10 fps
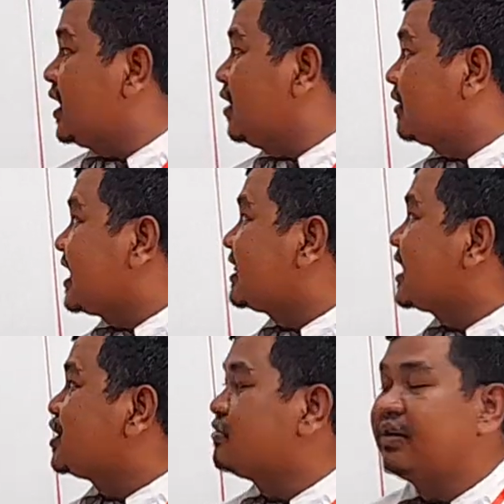Okay,
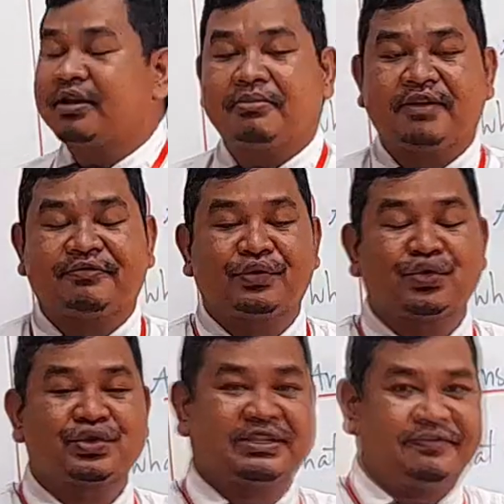thank you very much
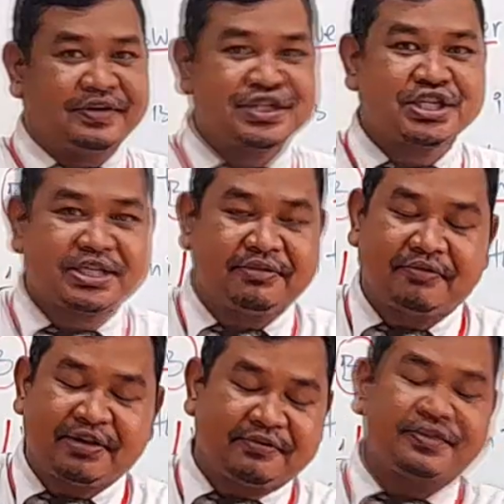for the first session.
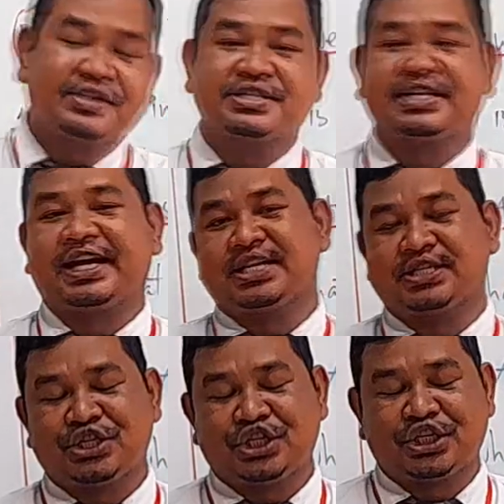Wait for the second
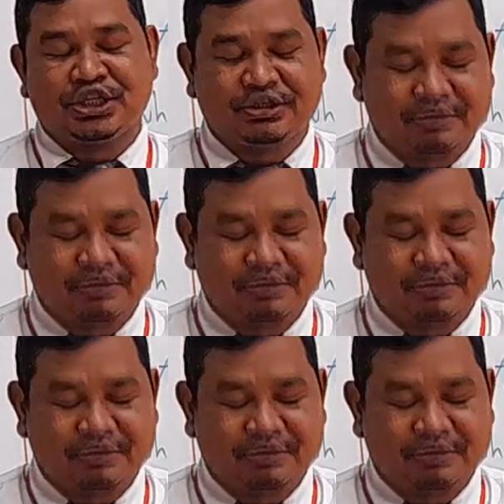session, students.